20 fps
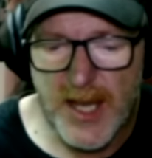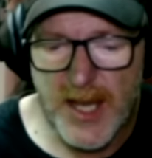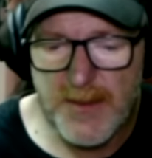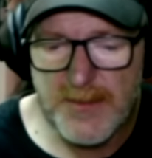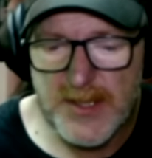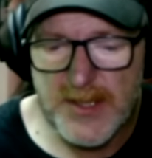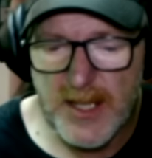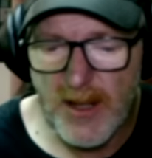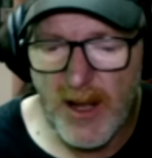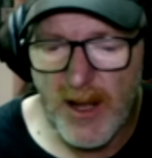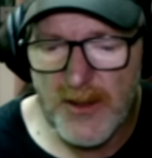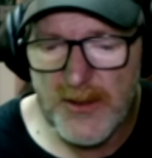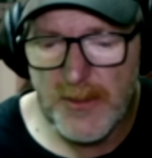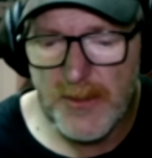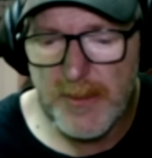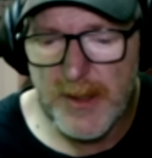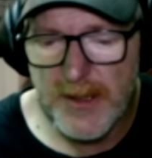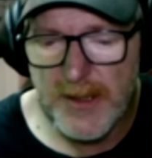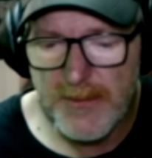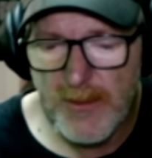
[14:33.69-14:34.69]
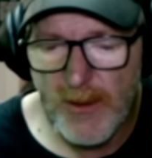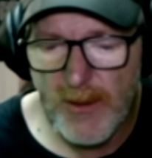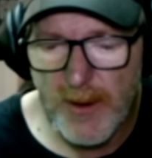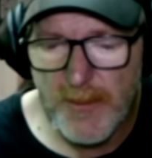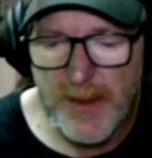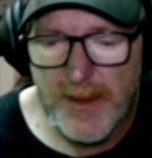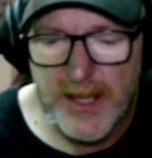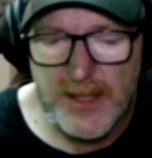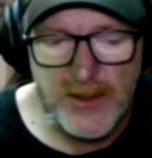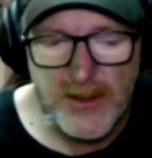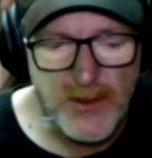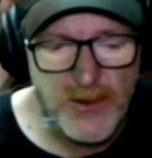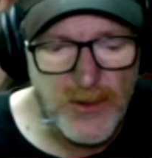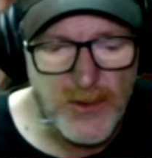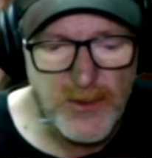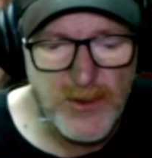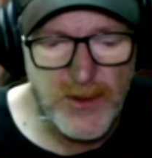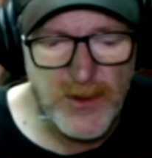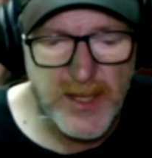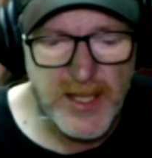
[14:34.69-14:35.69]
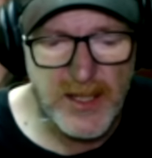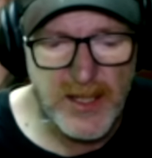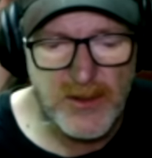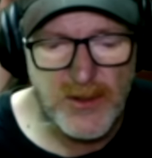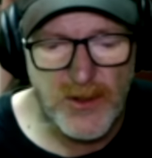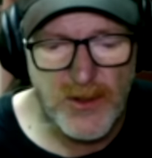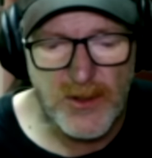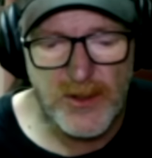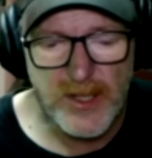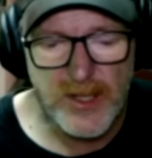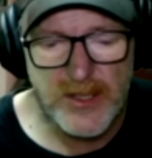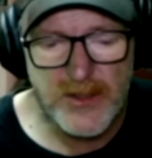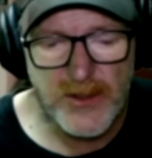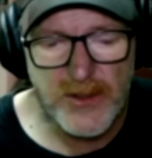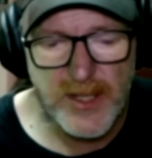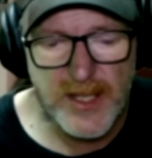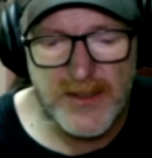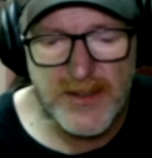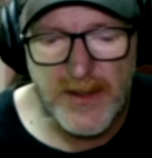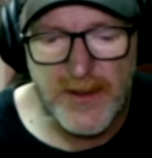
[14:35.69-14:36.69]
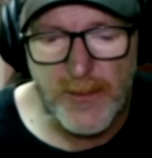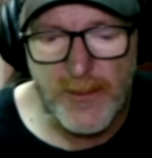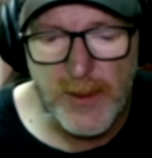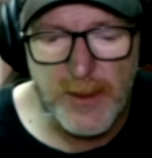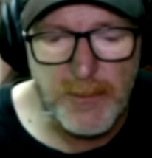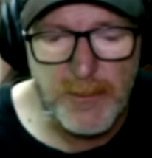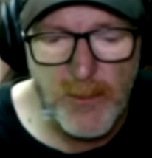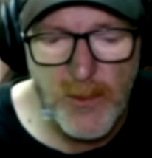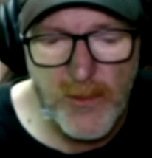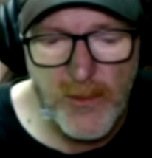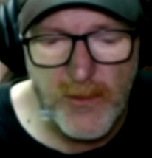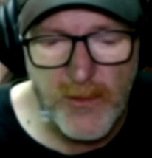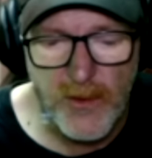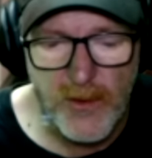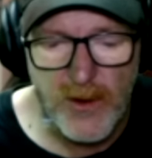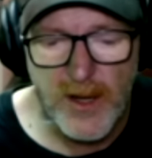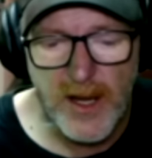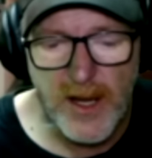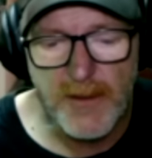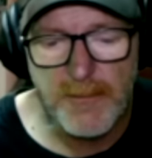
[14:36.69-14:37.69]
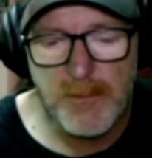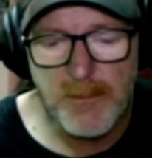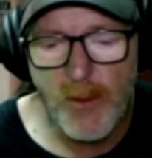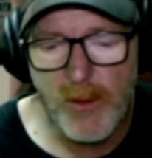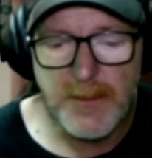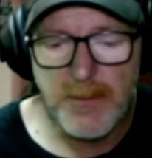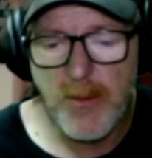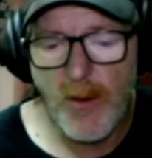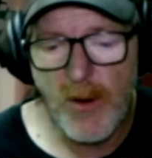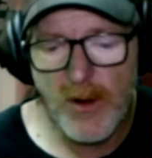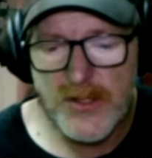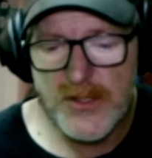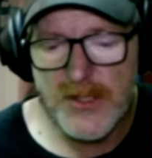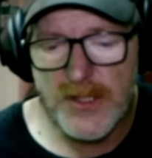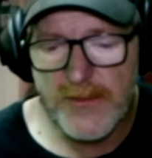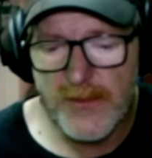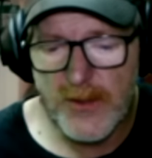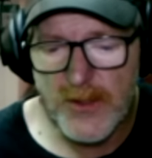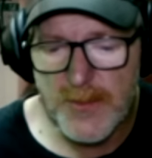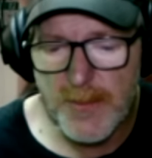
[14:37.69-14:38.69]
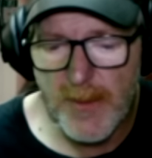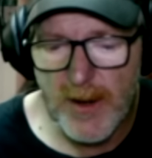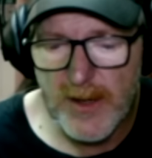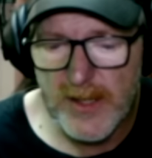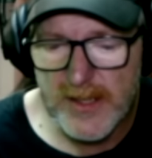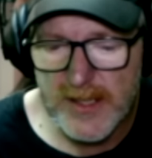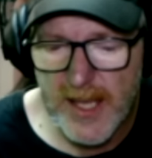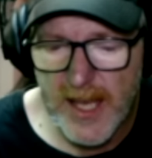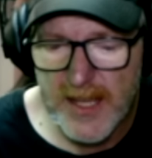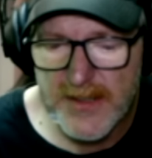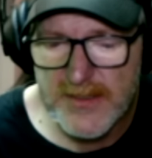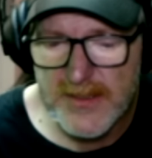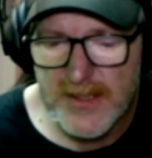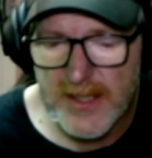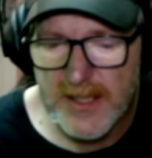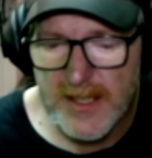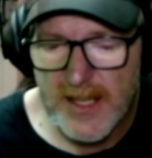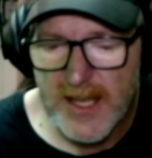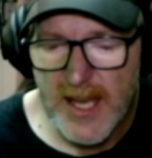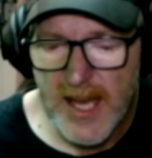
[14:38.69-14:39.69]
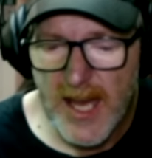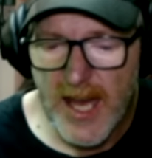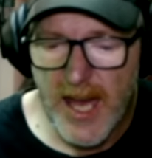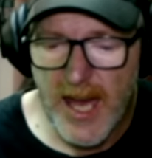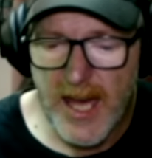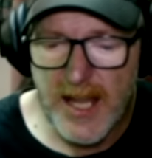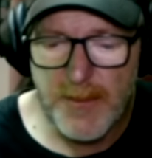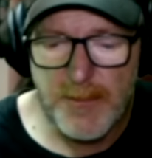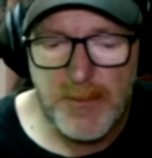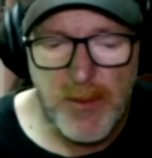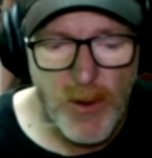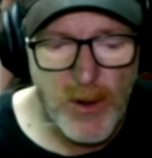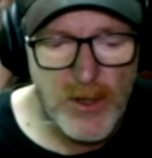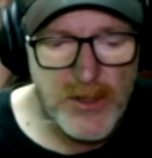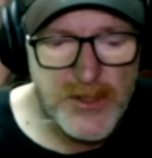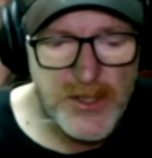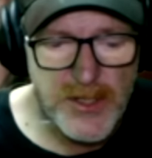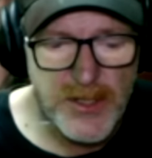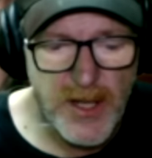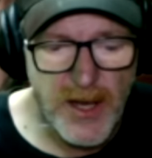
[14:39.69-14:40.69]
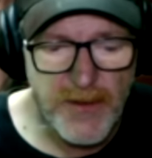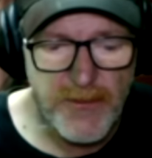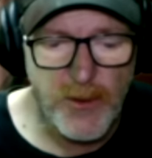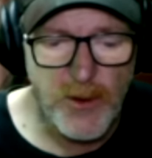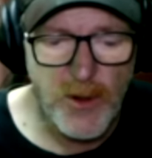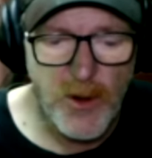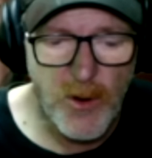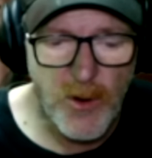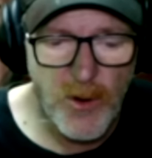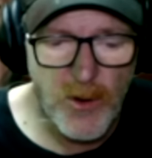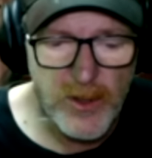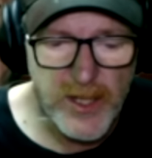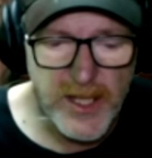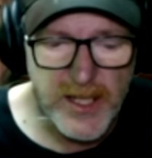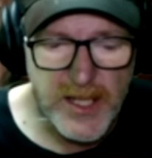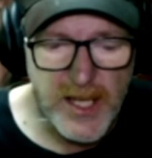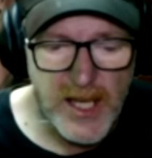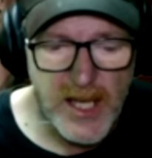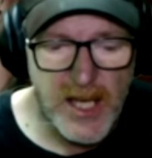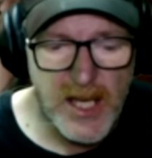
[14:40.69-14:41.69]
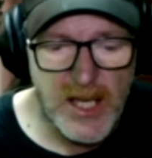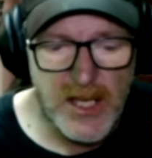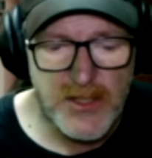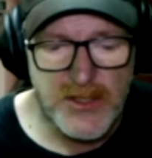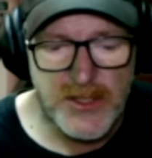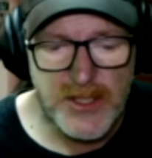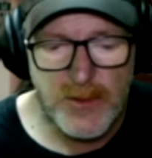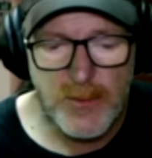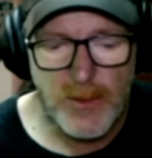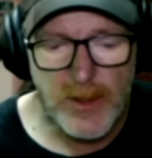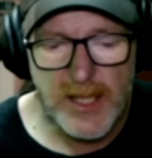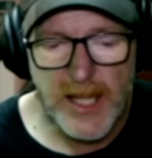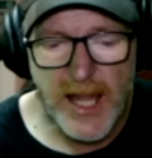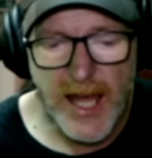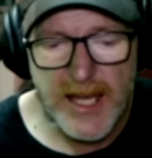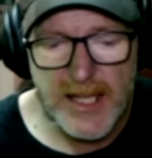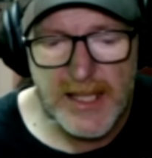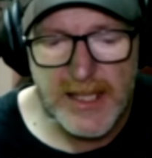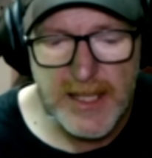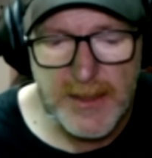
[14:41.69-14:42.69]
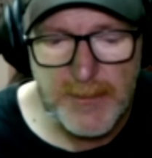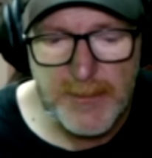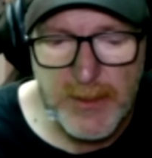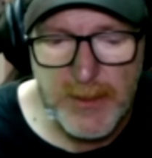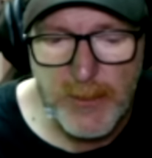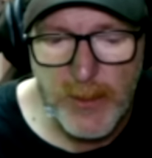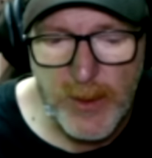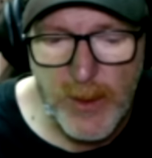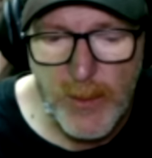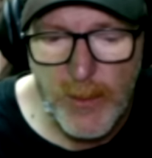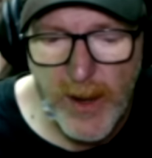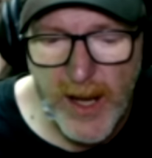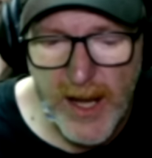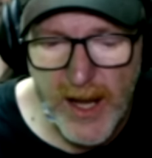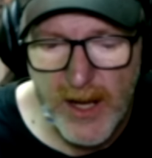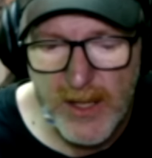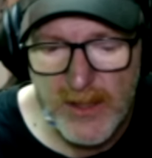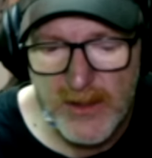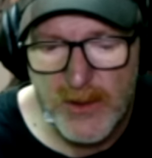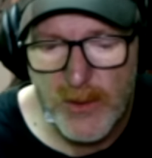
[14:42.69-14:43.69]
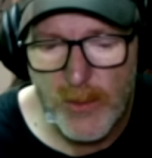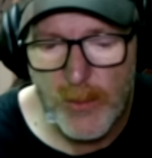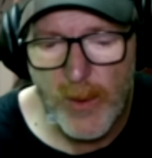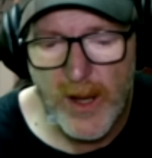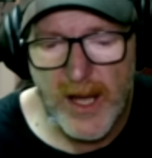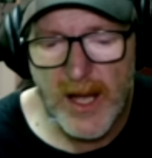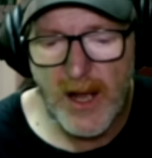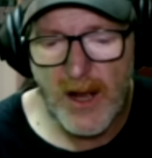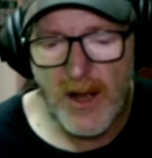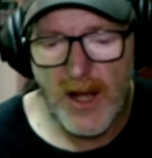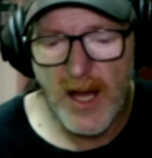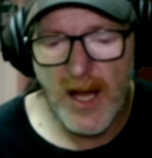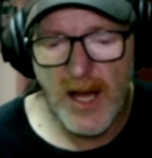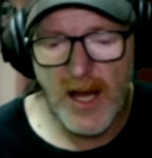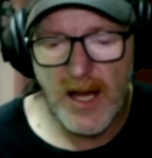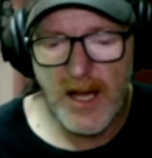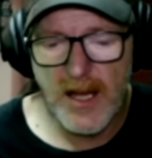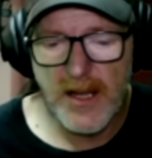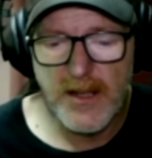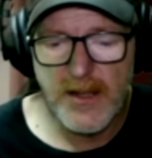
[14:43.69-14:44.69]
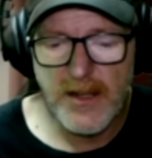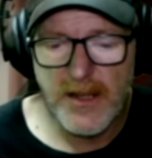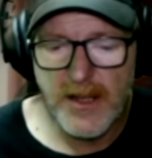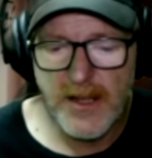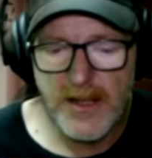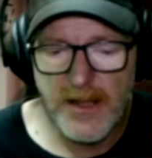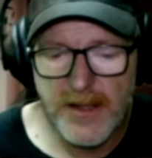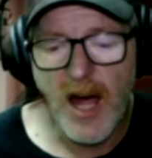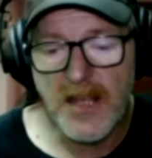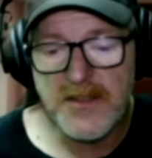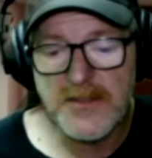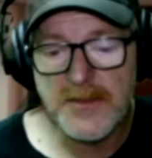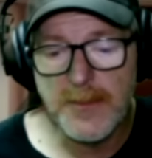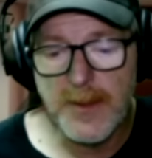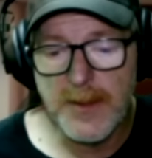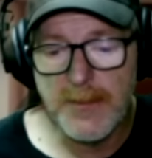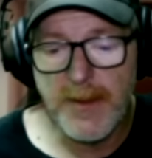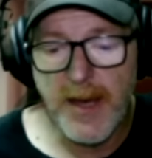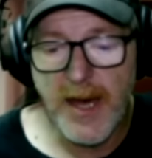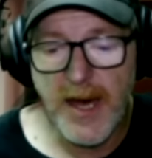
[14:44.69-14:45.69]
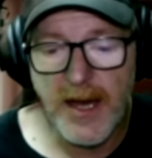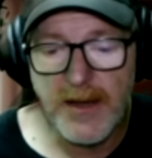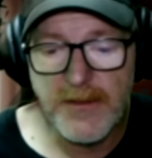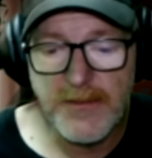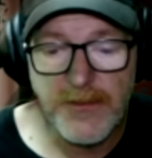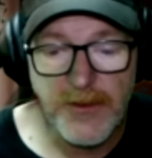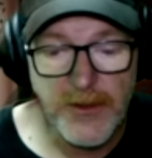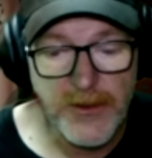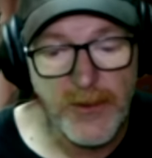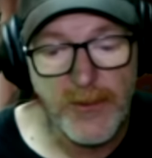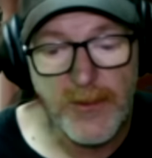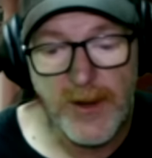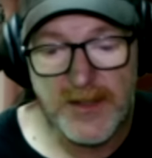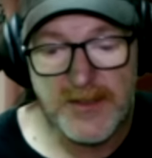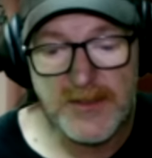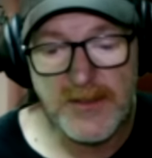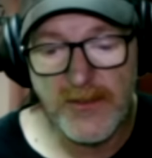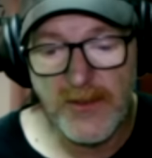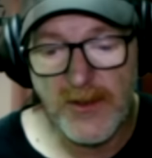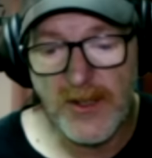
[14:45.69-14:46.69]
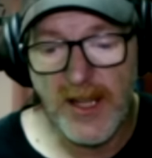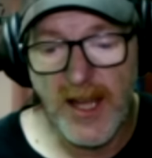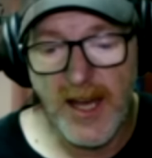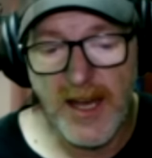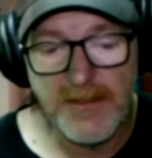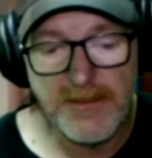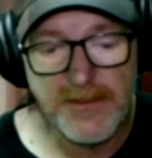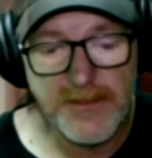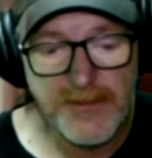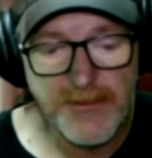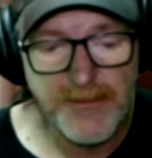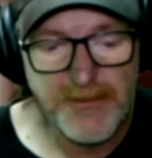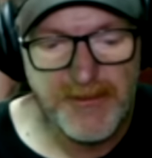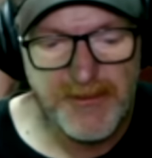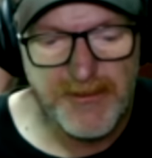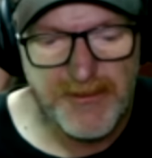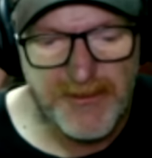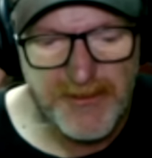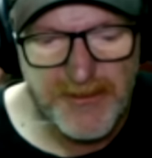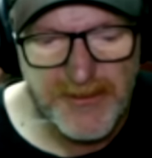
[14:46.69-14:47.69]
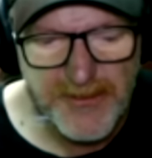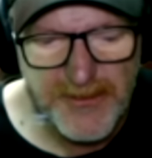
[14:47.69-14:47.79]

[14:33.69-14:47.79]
Miss James had also been informed that due to the internal injuries and the removal of a portion of her small intestine and a portion of her colon, she will likely be required to wear a colostomy bag for the rest of her life.